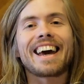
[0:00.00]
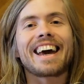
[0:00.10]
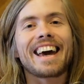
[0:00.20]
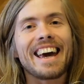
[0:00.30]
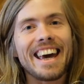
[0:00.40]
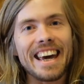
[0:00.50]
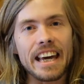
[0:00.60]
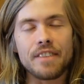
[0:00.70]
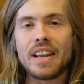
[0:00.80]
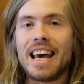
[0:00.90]

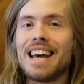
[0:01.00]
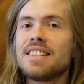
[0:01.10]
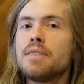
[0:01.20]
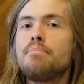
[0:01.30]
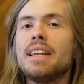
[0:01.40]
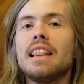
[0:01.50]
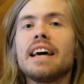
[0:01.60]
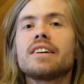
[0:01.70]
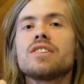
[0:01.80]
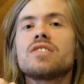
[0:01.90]
G. It's a bit
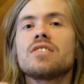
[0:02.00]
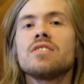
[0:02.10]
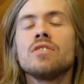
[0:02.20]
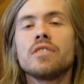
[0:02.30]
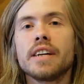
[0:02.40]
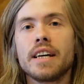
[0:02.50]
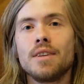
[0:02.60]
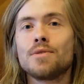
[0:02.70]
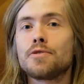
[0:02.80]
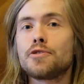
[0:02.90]
like snoring
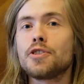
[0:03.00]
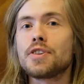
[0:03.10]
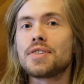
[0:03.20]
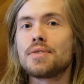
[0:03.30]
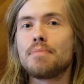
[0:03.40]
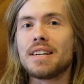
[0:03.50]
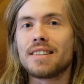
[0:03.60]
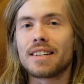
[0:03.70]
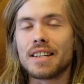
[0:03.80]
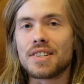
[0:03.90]
in reverse, basically.